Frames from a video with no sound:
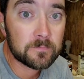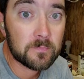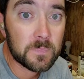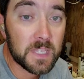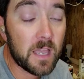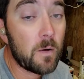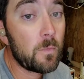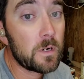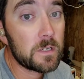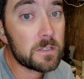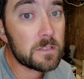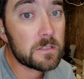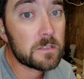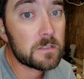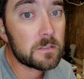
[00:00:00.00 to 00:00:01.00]
That
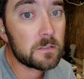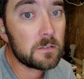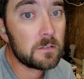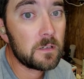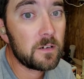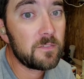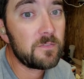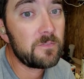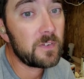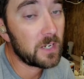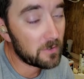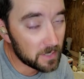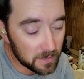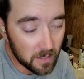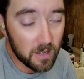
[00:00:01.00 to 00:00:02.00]
was a
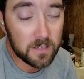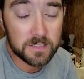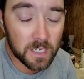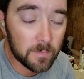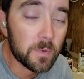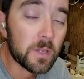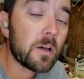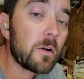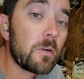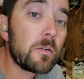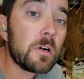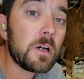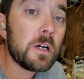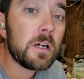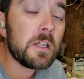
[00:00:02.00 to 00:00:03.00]
very long time
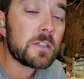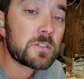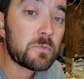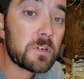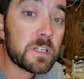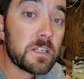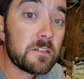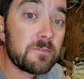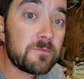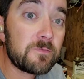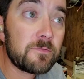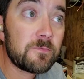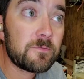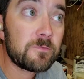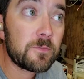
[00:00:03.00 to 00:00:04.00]
ago,
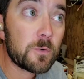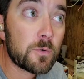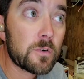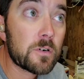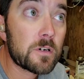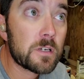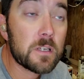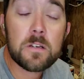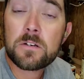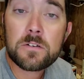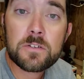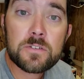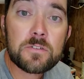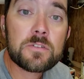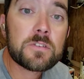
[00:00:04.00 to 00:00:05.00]
24
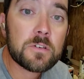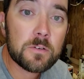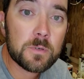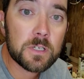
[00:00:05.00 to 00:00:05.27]
years or so